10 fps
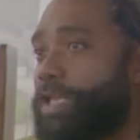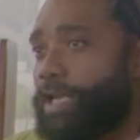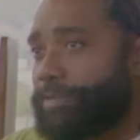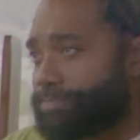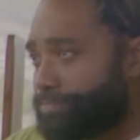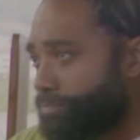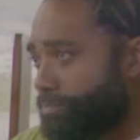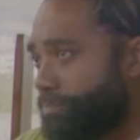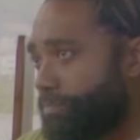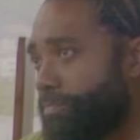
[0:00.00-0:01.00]
that,
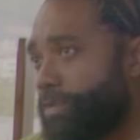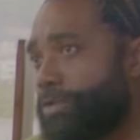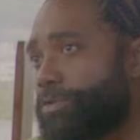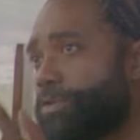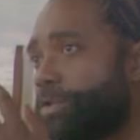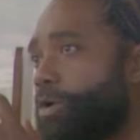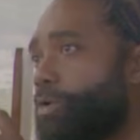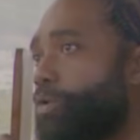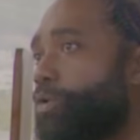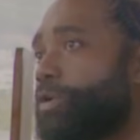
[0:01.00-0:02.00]
you
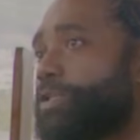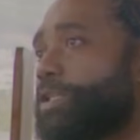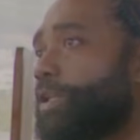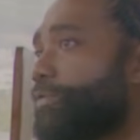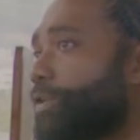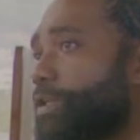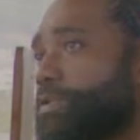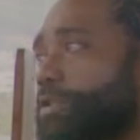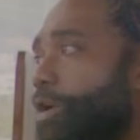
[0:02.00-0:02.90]
know, order delivery to